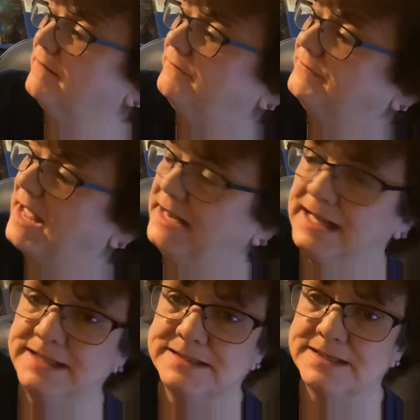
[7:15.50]
that
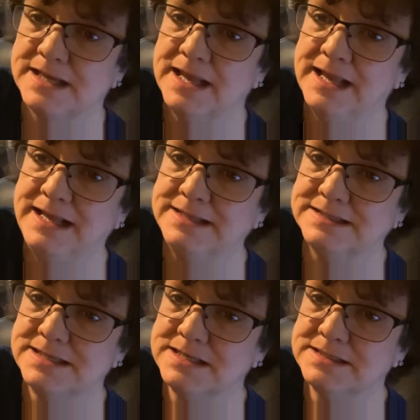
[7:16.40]
eats
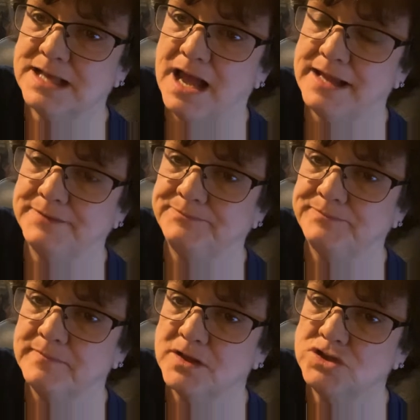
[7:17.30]
this guy.
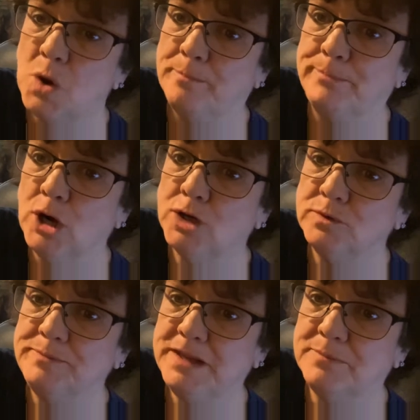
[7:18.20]
So a bird
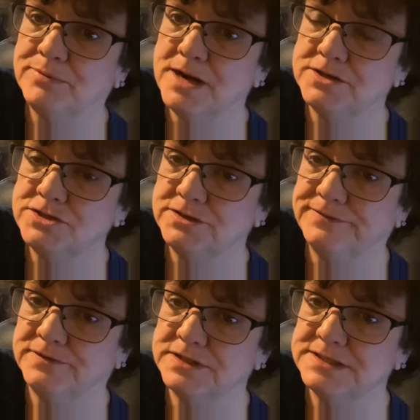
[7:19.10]
would be a predator
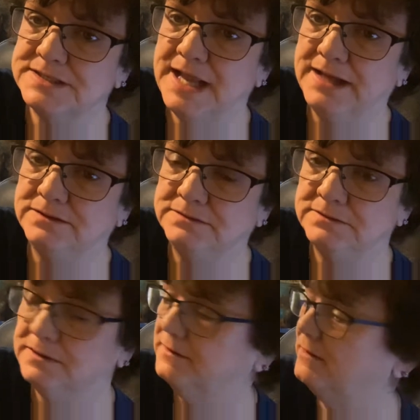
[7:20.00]
for a snail.
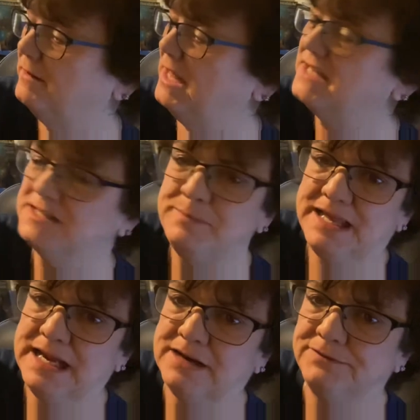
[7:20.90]
He has to be
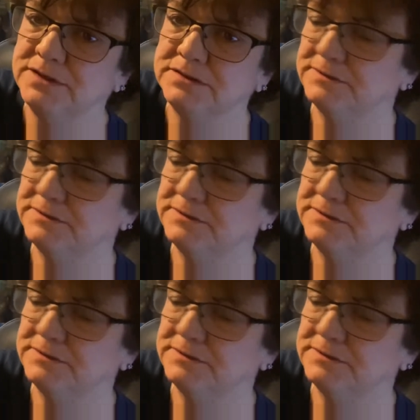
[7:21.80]
careful.